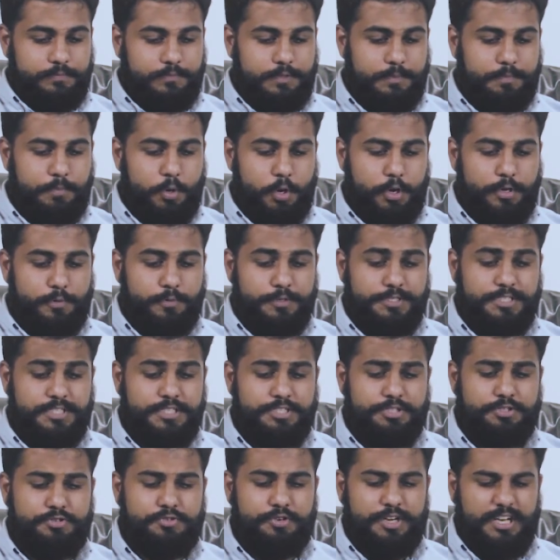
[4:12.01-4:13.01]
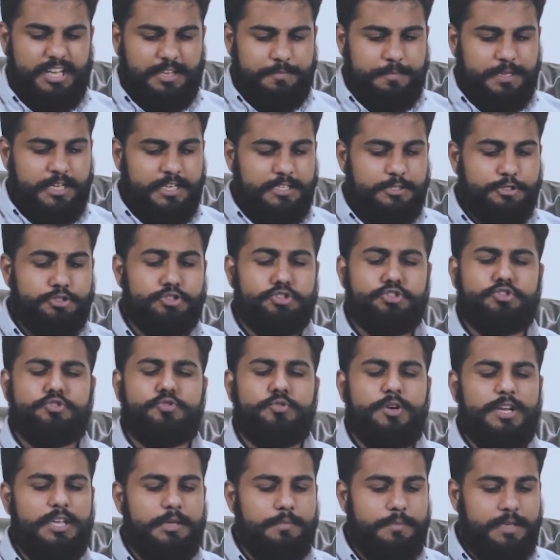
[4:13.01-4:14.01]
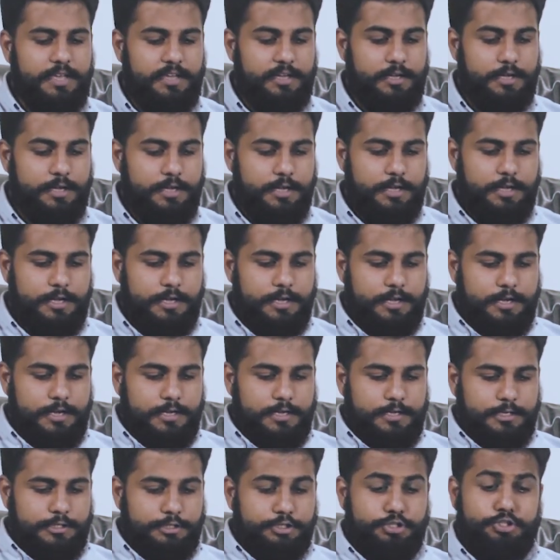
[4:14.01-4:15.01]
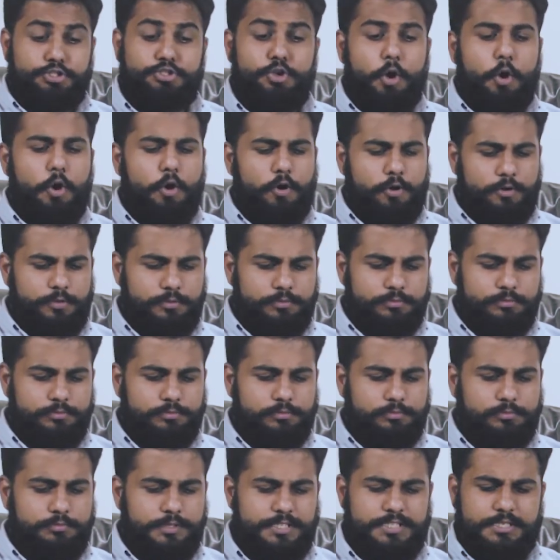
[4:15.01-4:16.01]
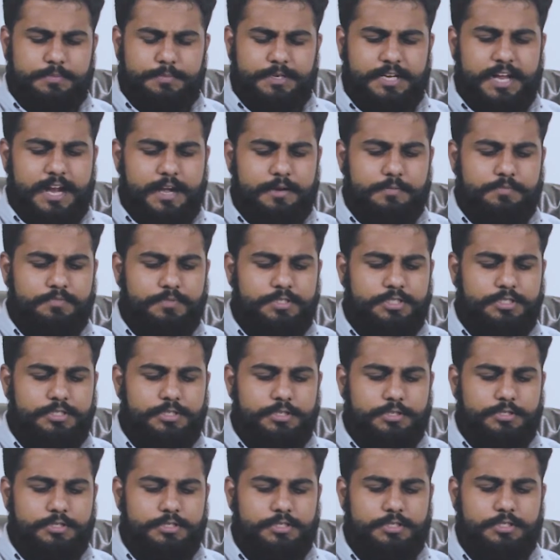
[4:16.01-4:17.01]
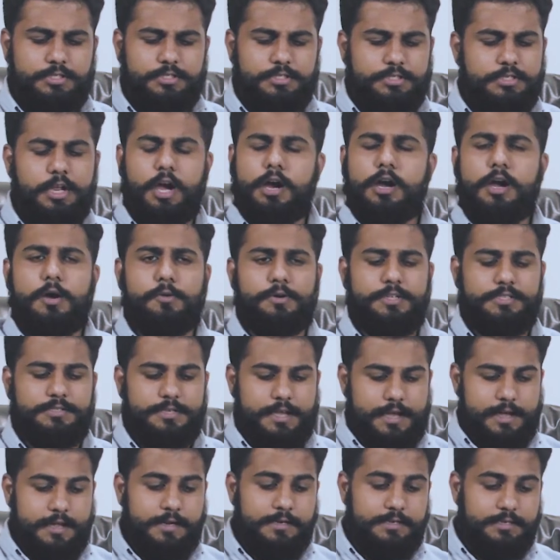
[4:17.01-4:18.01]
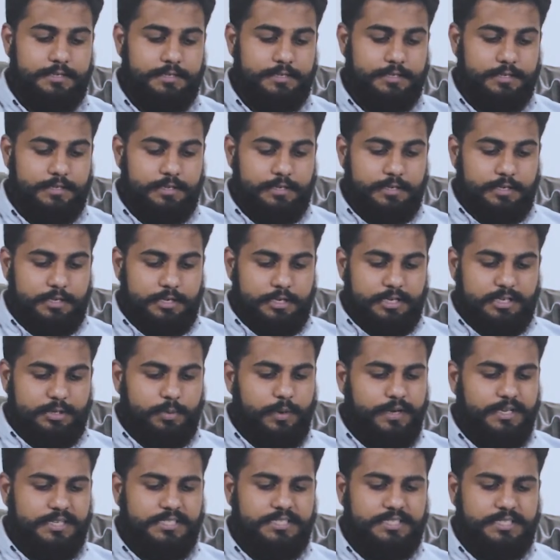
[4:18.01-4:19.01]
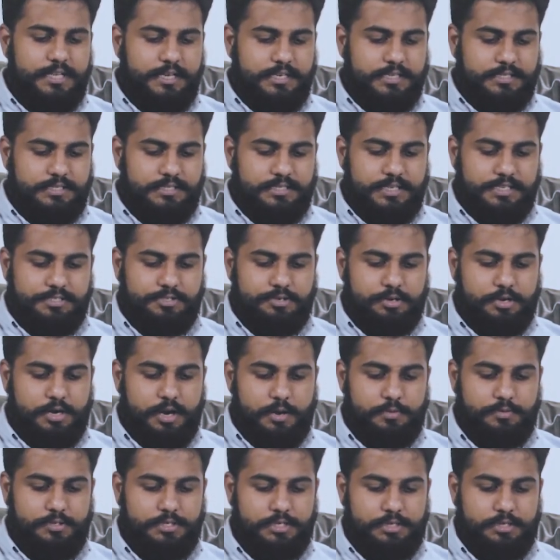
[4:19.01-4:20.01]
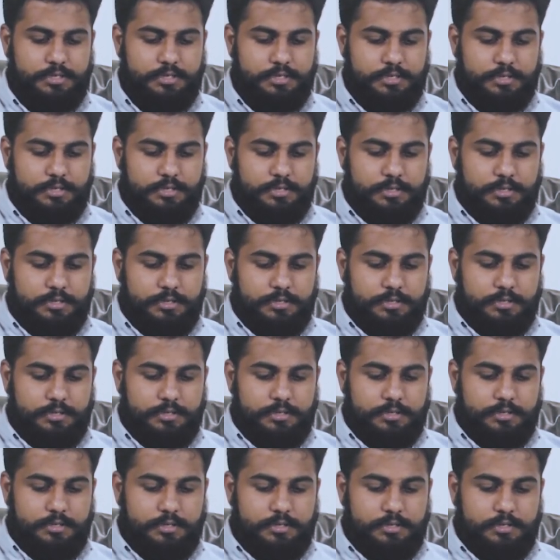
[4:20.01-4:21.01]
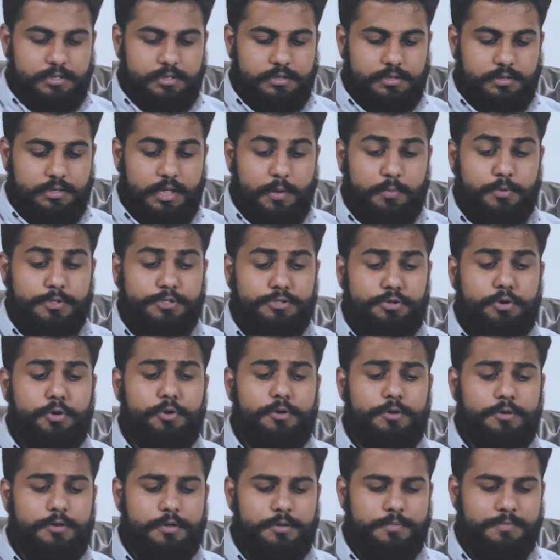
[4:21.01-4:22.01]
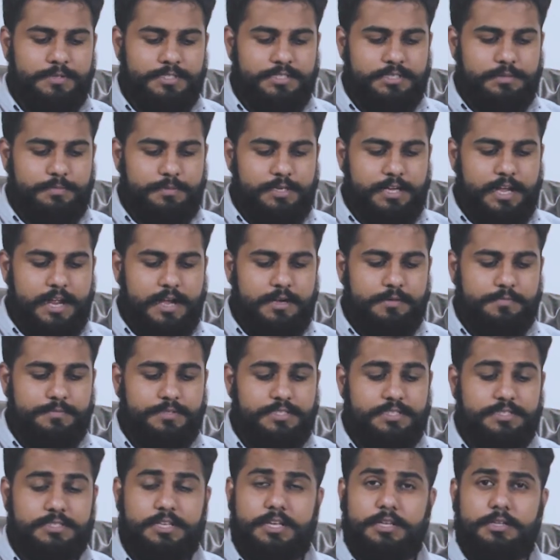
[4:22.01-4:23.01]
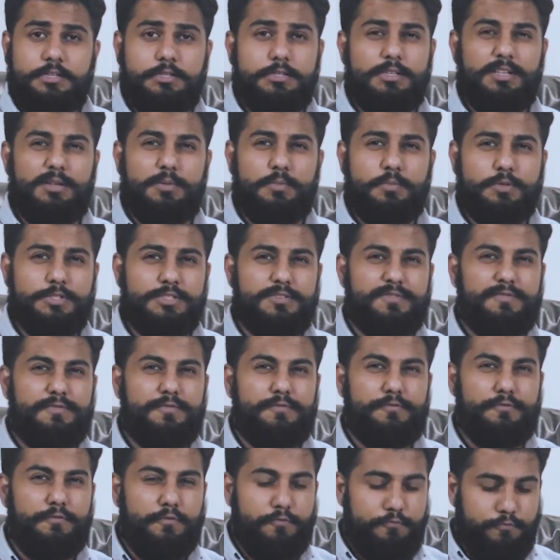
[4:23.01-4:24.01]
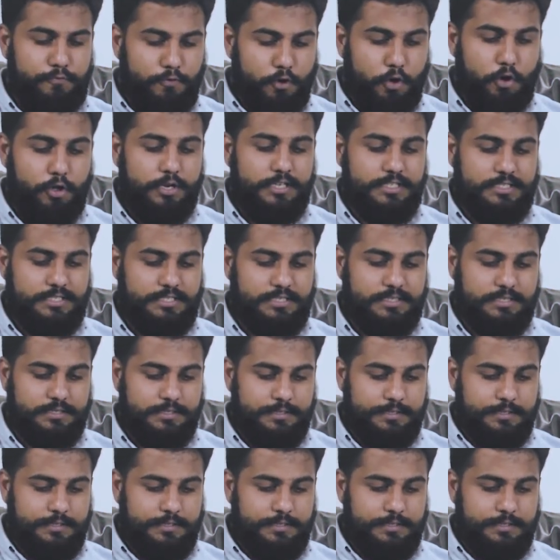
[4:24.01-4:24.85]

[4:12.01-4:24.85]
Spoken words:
The boy was screaming and screaming. So, Mr. McAdams stuck out his hand. 20 seconds, Ezra counted. That was good. Mr. McAdams' skill was flawless.